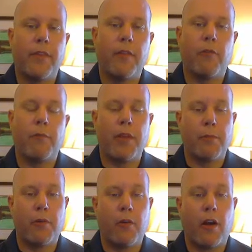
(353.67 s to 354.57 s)
when
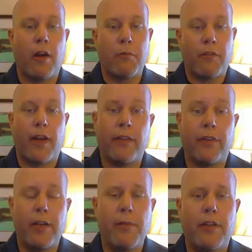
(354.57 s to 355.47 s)
people are providing their
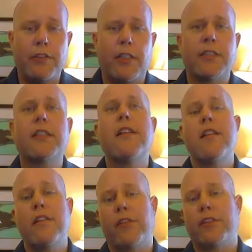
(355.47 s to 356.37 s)
email address
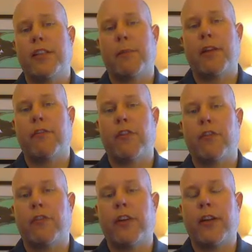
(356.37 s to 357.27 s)
for something for
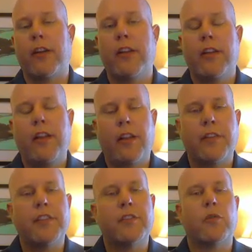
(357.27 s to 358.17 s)
free. And
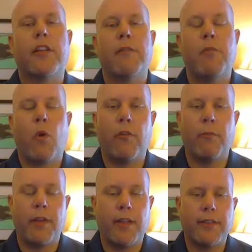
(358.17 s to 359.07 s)
this is really important
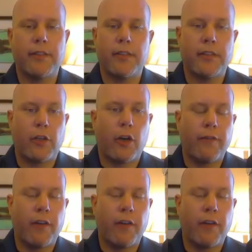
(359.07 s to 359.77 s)
because it's the start of your